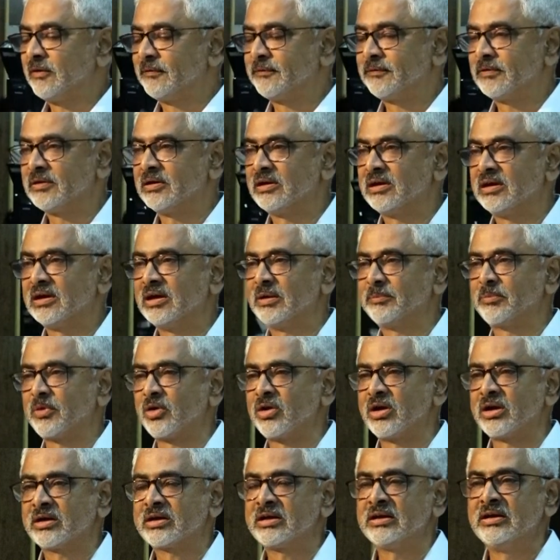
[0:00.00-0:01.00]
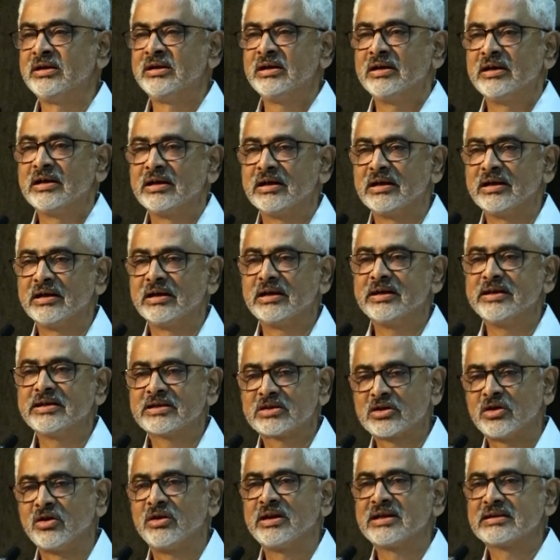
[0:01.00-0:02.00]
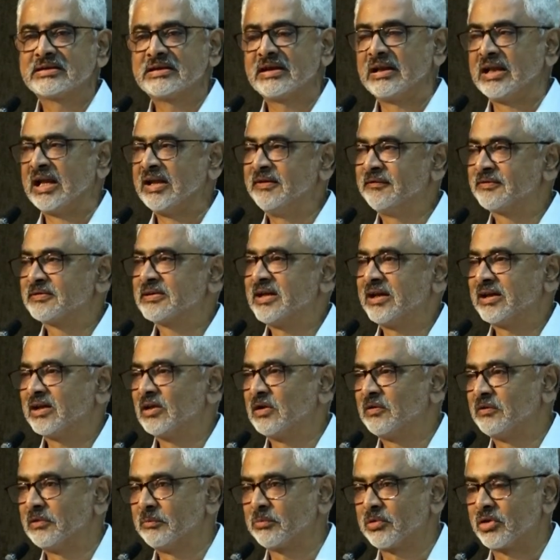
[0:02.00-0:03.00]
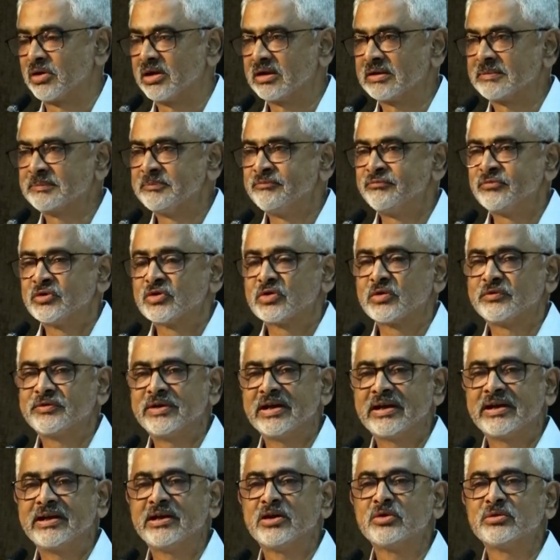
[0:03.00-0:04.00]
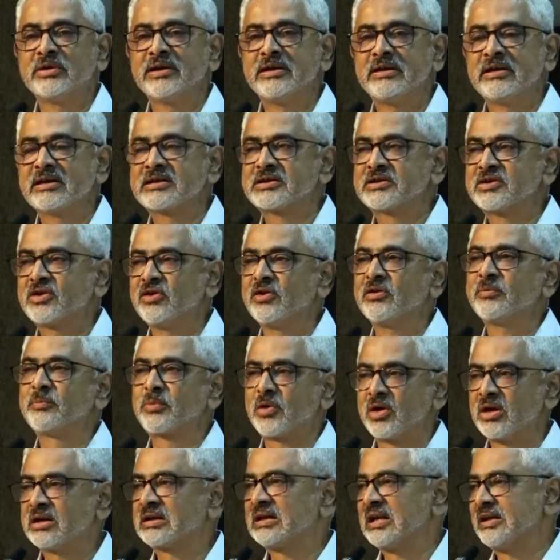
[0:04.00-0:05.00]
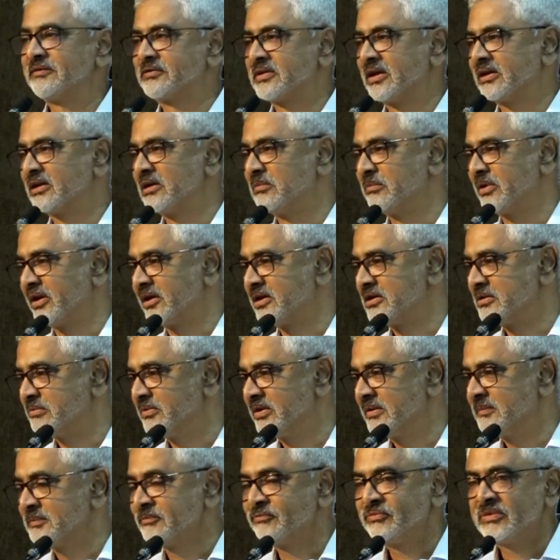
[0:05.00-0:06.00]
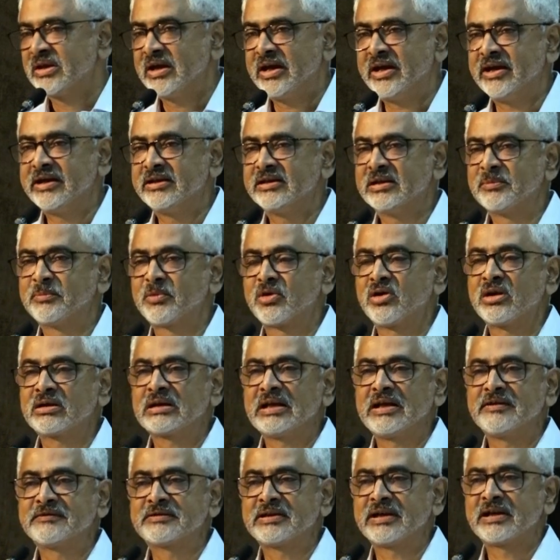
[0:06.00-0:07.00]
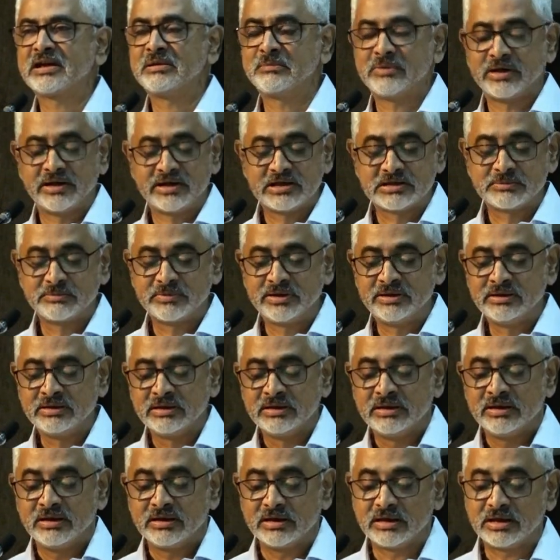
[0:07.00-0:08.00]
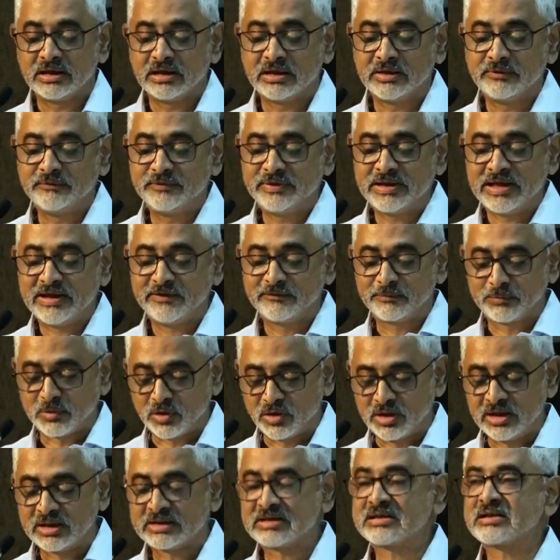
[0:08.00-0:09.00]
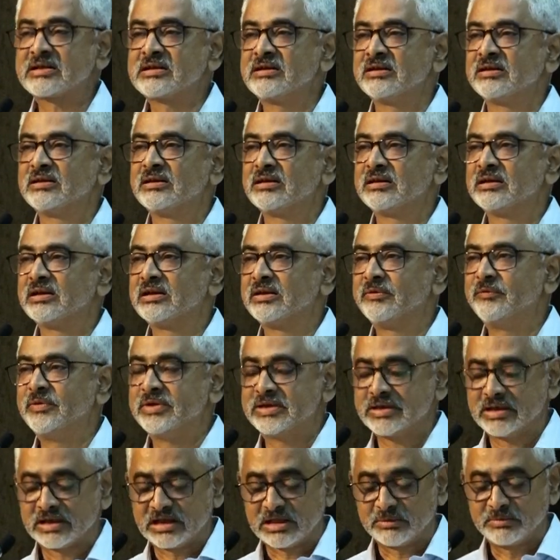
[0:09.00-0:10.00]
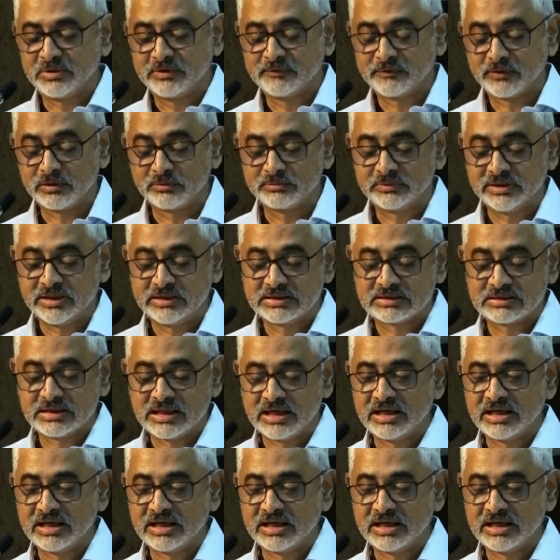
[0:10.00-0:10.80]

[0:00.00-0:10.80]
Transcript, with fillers: of a product is called as the life cycle of a product. So we are into the industry of product life cycle management. And in the product life cycle management, we have products, uh, which are coming from these